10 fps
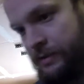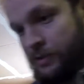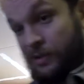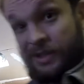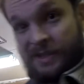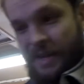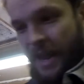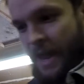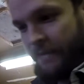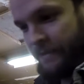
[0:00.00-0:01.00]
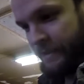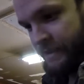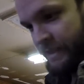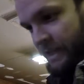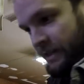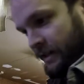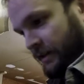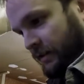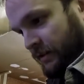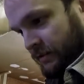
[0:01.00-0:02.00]
so it doesn't have this neat
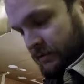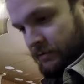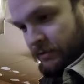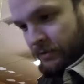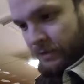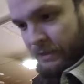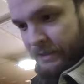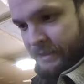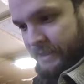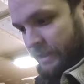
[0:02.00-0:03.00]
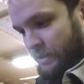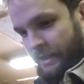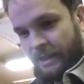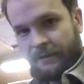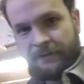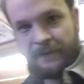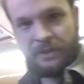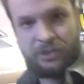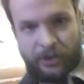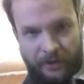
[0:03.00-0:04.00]
little single hit
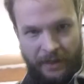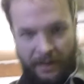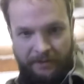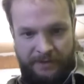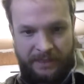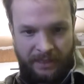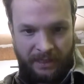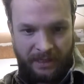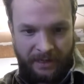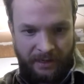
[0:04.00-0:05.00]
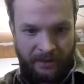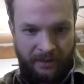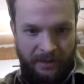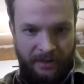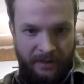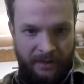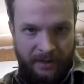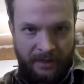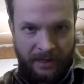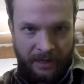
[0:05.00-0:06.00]
feature that I've seen on
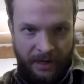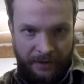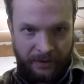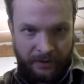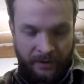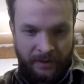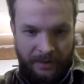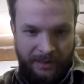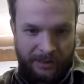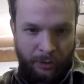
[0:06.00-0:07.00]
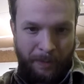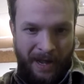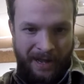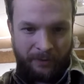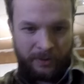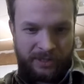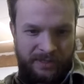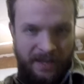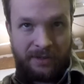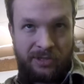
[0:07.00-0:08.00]
another Dupont, which
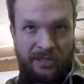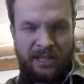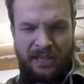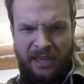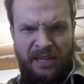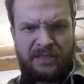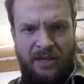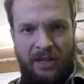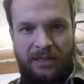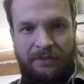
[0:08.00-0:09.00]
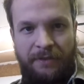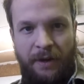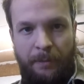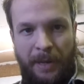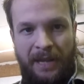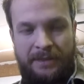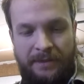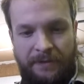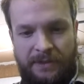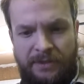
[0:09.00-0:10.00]
is actually, I think it's called a Fairbanks
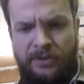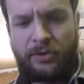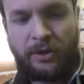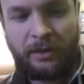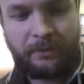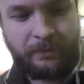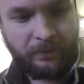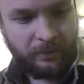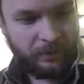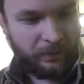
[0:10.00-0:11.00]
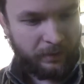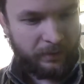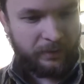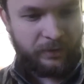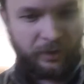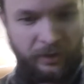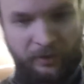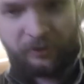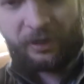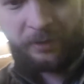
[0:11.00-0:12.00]
if it's a newer. You
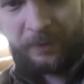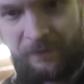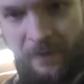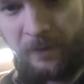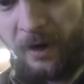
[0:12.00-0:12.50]
can correct me if I'm